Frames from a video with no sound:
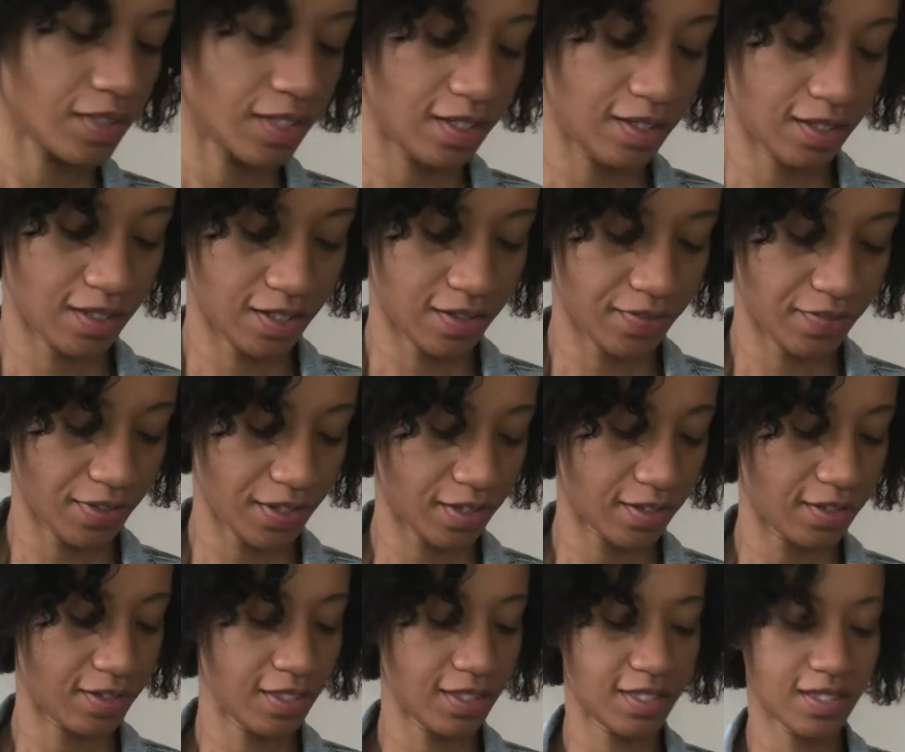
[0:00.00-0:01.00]
Then I found
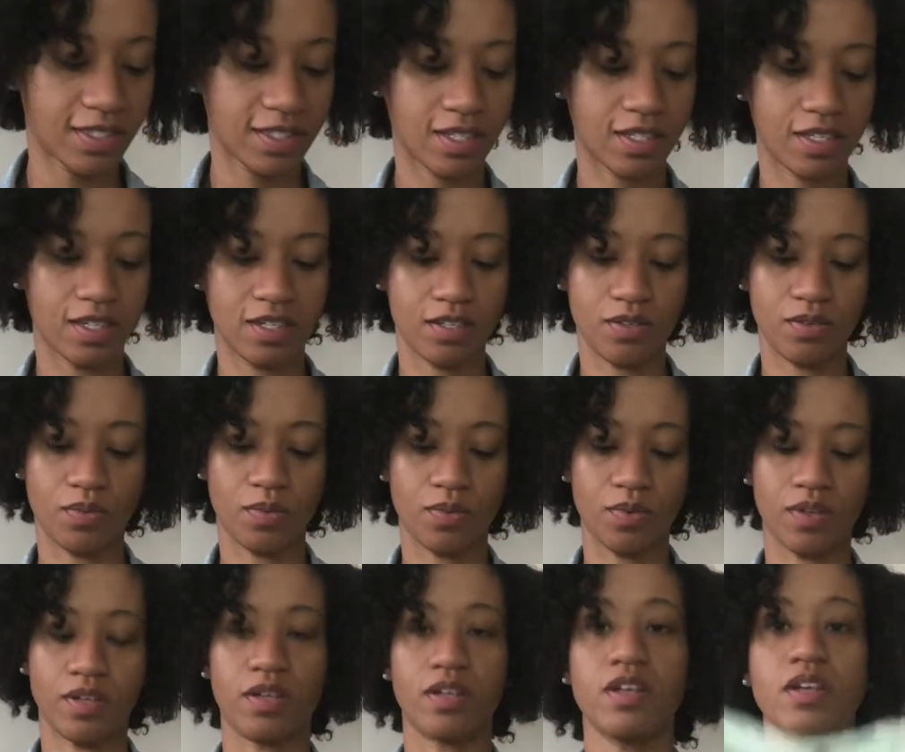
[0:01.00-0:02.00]
this
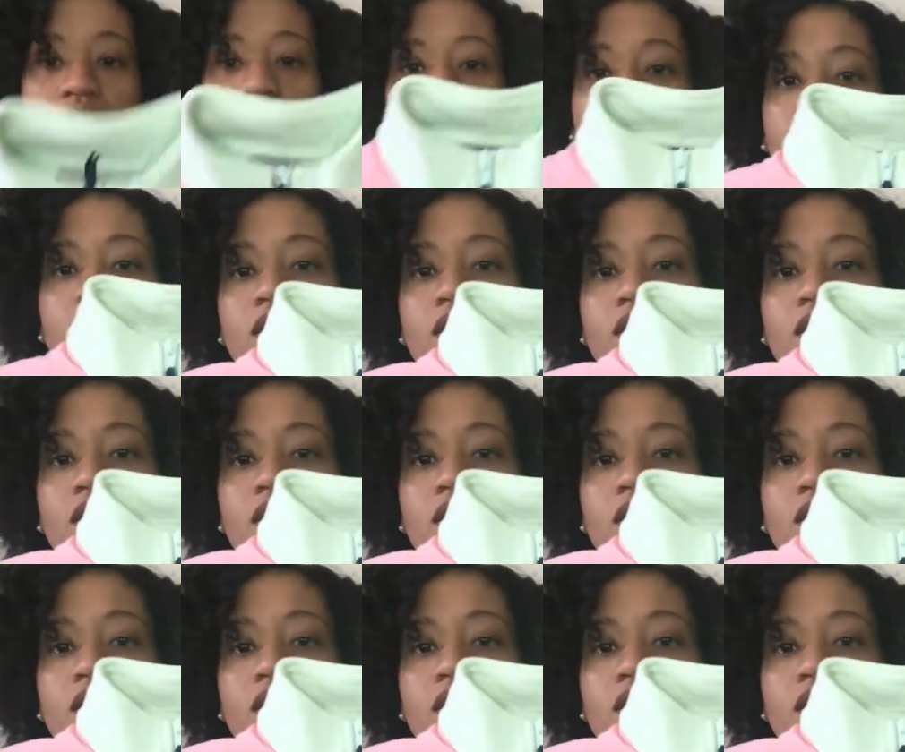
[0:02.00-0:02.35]
one.